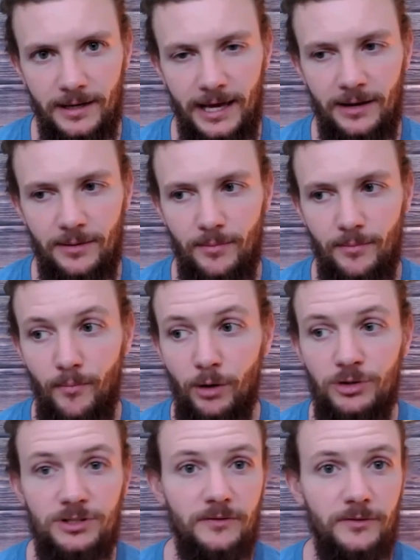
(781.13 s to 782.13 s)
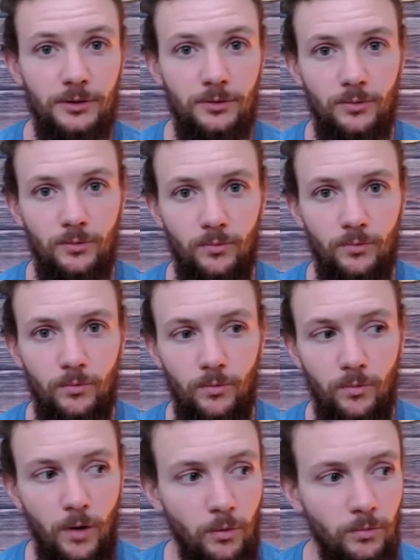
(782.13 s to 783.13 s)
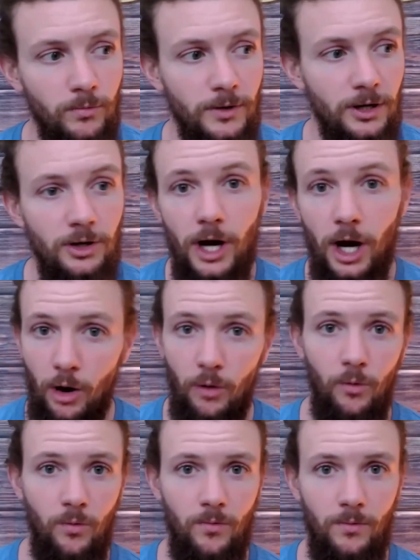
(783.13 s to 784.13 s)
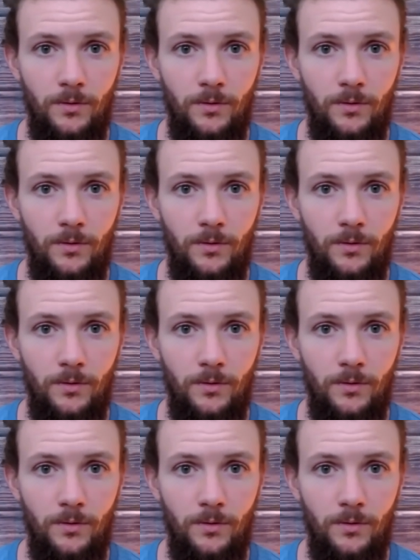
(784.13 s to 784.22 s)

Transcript: And most of you won't know.